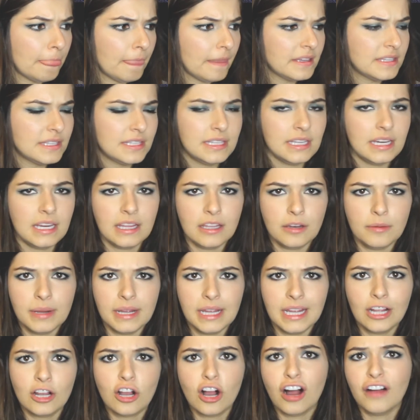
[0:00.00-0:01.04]
sitting there
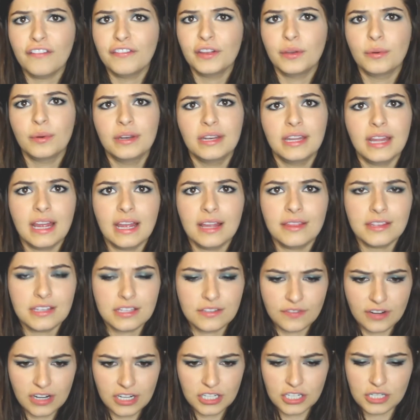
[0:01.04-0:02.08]
making coffee one day, and
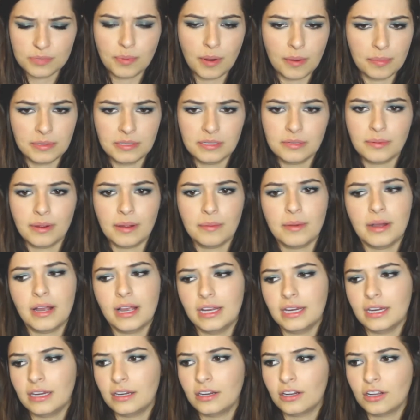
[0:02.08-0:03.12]
this phrase just popped into my
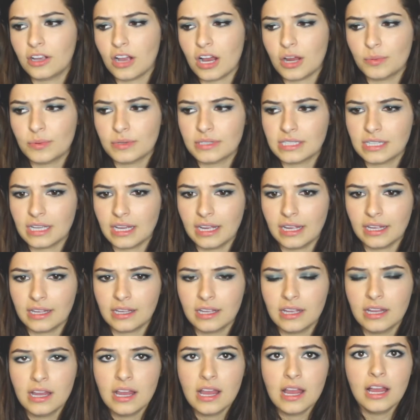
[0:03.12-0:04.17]
mind, and God was
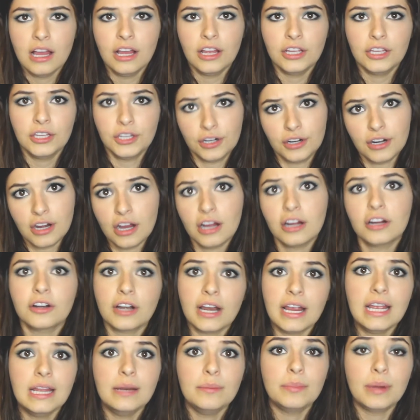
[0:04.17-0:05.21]
like, you're not
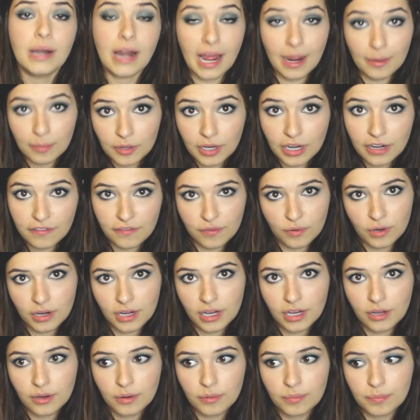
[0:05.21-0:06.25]
great, but I'm great for
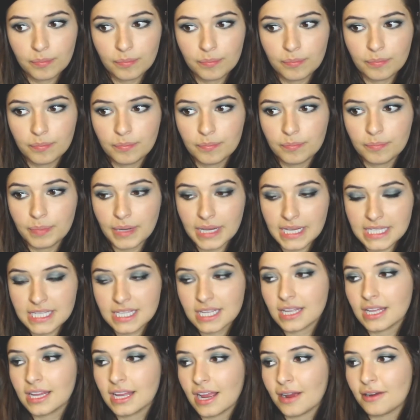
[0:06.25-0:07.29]
you.
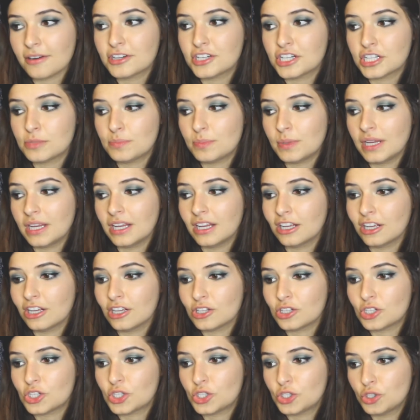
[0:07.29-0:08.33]
Basically, I was just being
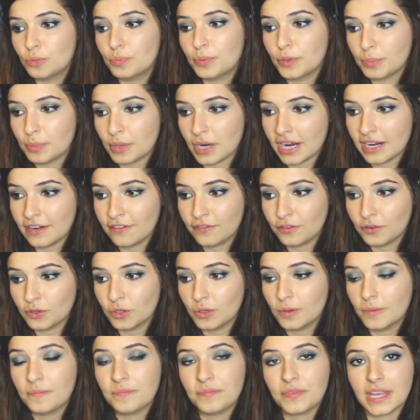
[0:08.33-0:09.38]
super
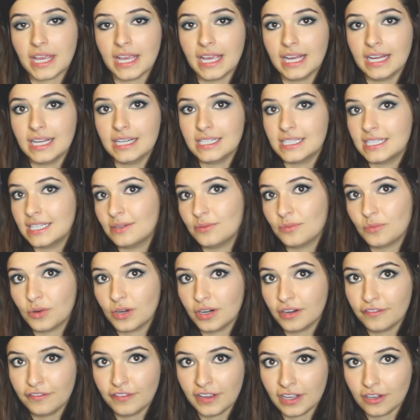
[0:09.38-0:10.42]
prideful and didn't
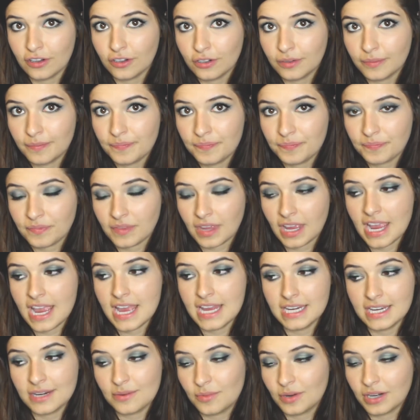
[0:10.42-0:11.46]
want to fail
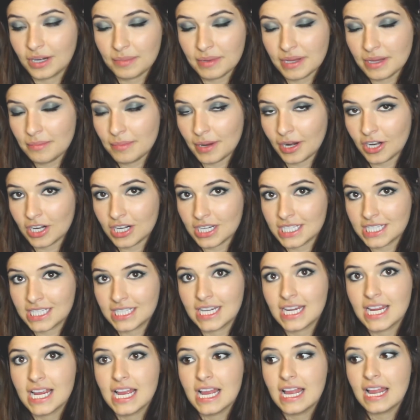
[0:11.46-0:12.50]
and didn't want to be
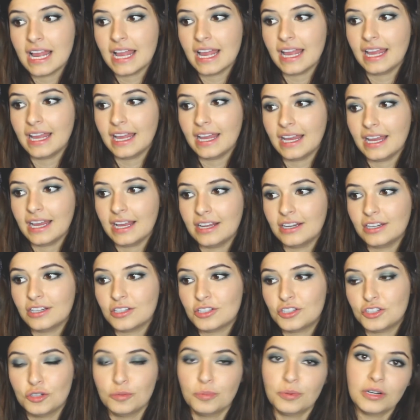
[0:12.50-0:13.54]
embarrassed
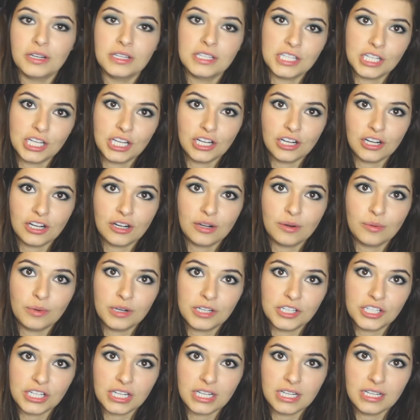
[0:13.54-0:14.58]
and super insecure,
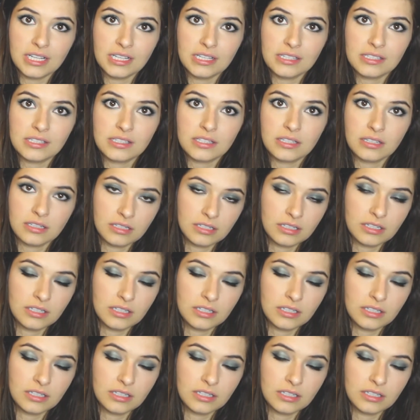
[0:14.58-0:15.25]
which is